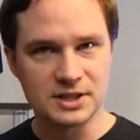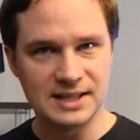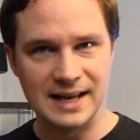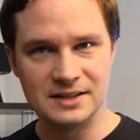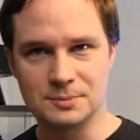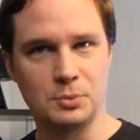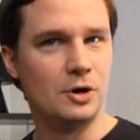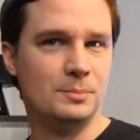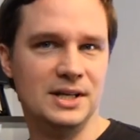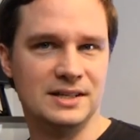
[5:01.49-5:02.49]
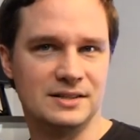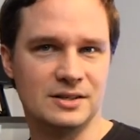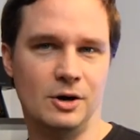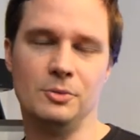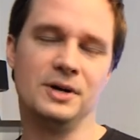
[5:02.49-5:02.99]
cents per
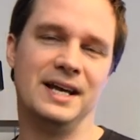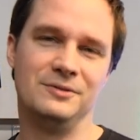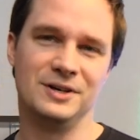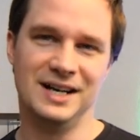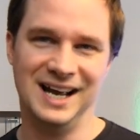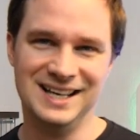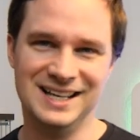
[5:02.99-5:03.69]
minute or whatever.